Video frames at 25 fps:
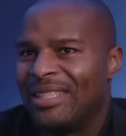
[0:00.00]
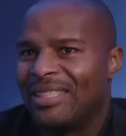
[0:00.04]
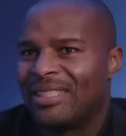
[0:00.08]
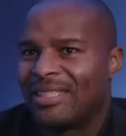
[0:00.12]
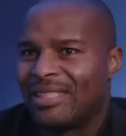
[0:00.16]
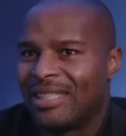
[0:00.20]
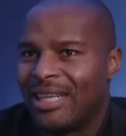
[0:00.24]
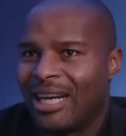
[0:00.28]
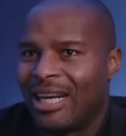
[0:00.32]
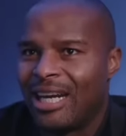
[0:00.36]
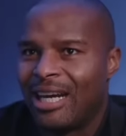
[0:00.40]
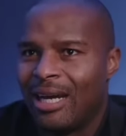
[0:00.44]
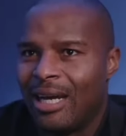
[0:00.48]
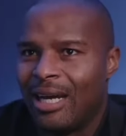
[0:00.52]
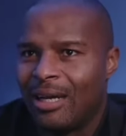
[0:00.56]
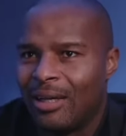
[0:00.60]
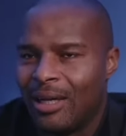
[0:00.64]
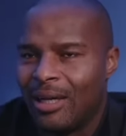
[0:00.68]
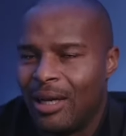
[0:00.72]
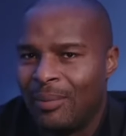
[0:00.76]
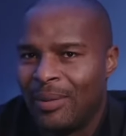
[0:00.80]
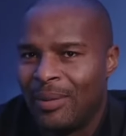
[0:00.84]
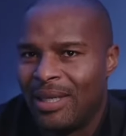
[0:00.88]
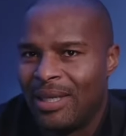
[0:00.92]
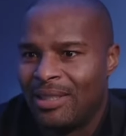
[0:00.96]
sick,
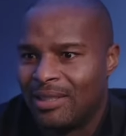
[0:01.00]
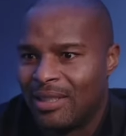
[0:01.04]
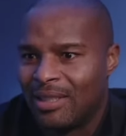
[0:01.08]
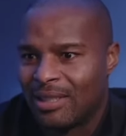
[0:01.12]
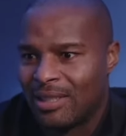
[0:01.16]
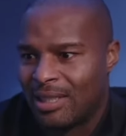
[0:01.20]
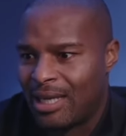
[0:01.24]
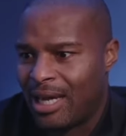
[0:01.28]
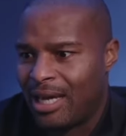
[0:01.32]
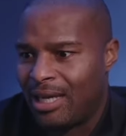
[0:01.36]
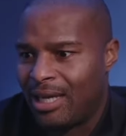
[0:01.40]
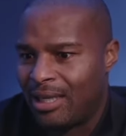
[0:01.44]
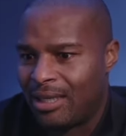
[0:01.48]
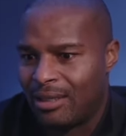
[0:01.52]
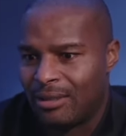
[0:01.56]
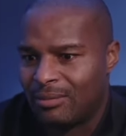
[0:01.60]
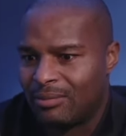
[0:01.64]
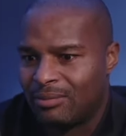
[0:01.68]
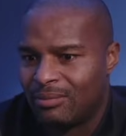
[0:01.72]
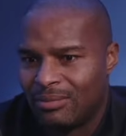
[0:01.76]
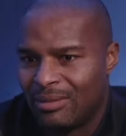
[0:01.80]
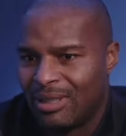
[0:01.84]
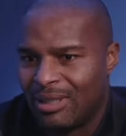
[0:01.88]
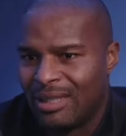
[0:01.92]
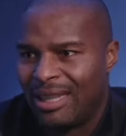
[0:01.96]
I mean just like
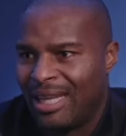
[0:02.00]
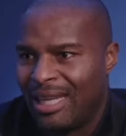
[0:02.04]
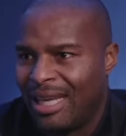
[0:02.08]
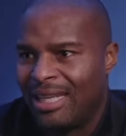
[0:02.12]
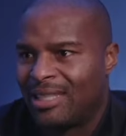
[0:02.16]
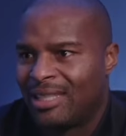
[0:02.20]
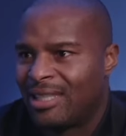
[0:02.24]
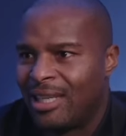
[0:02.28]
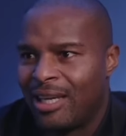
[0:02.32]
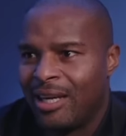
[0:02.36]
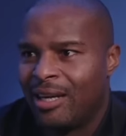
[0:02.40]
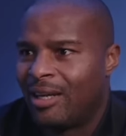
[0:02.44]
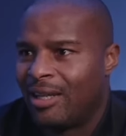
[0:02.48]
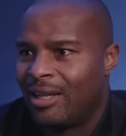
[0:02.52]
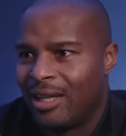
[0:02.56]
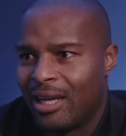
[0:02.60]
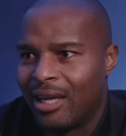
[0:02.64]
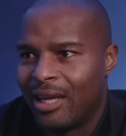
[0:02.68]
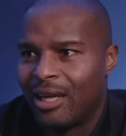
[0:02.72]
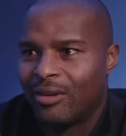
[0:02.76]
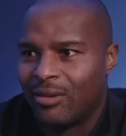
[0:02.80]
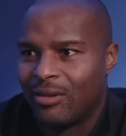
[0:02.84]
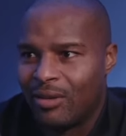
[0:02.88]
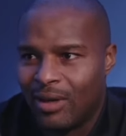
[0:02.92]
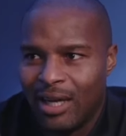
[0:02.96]
things here and
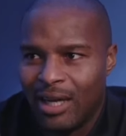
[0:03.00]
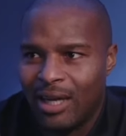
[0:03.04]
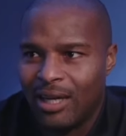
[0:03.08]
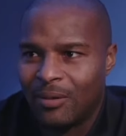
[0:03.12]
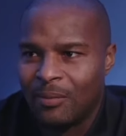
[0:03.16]
there, right?